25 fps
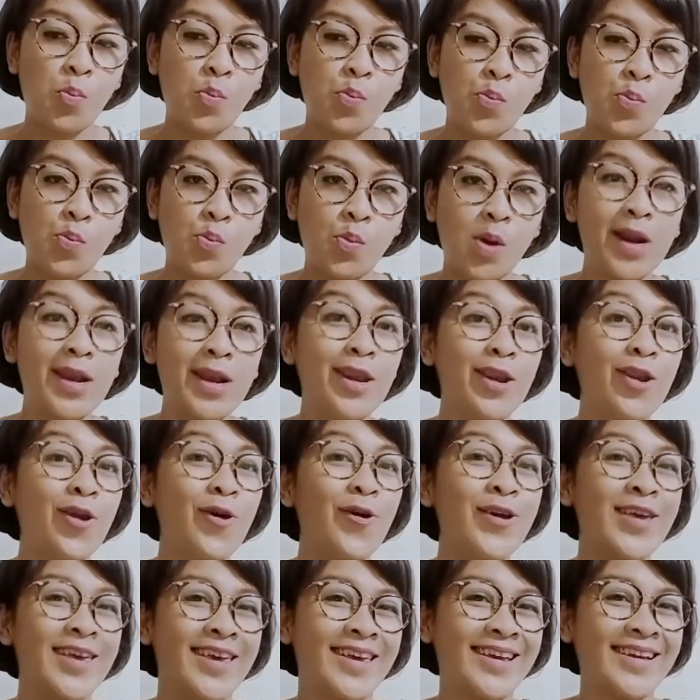
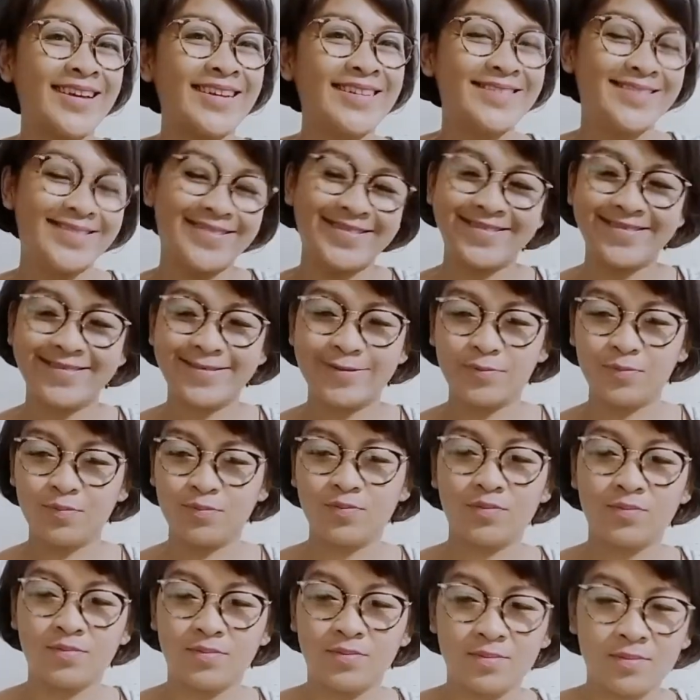annoying
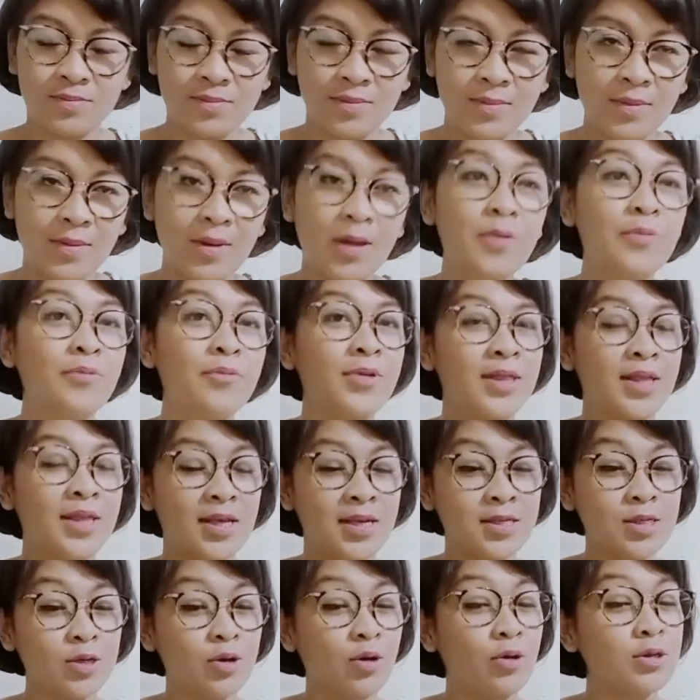with his
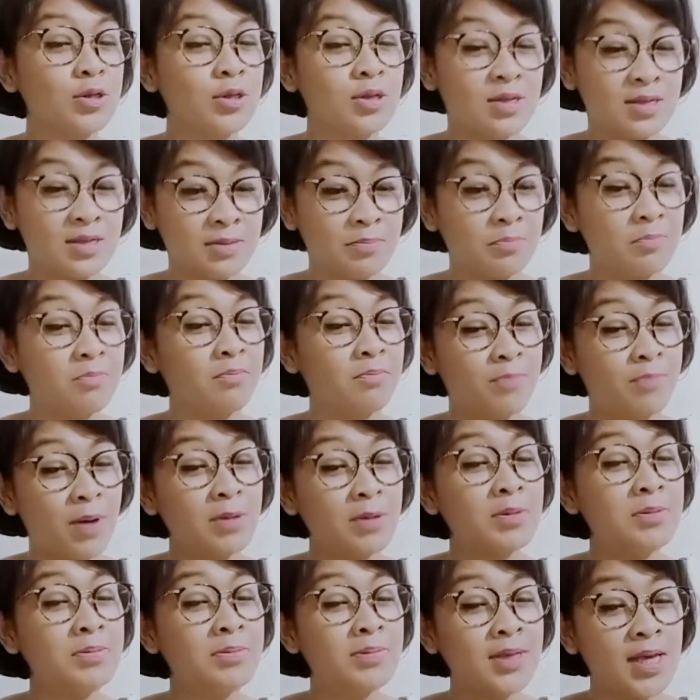
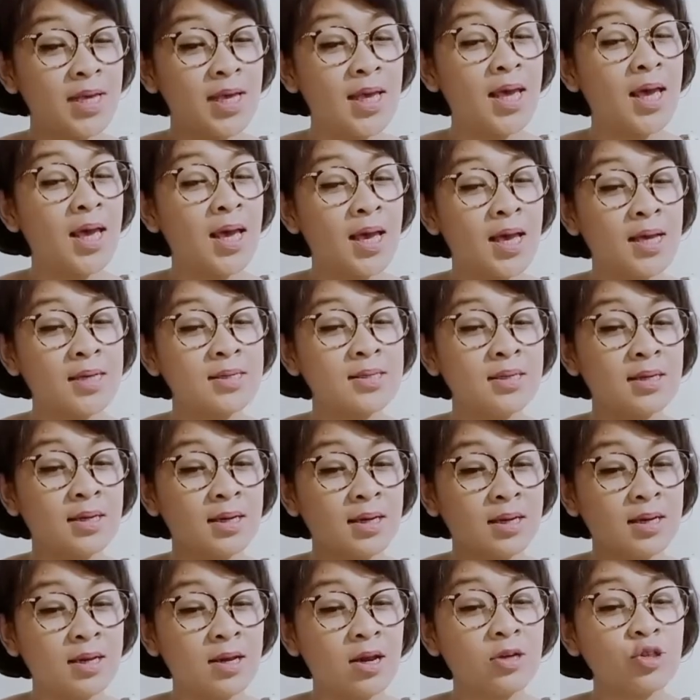probably he has
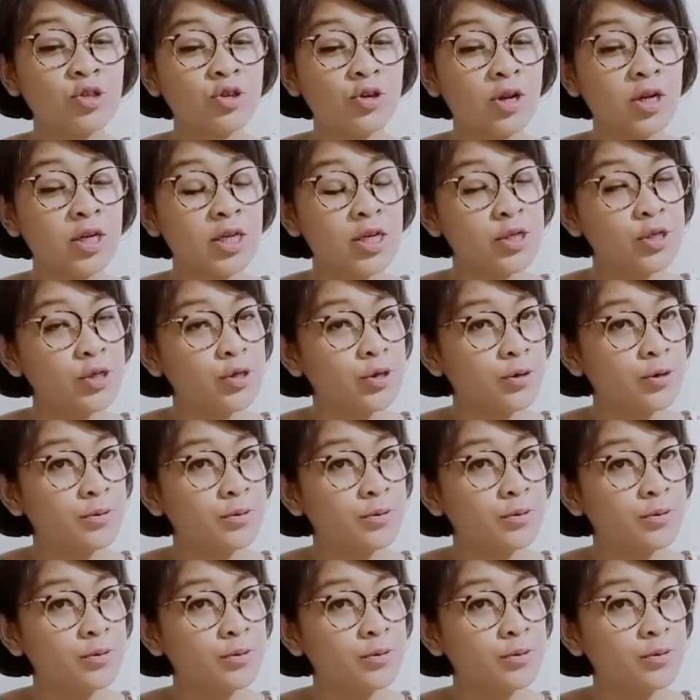control issues.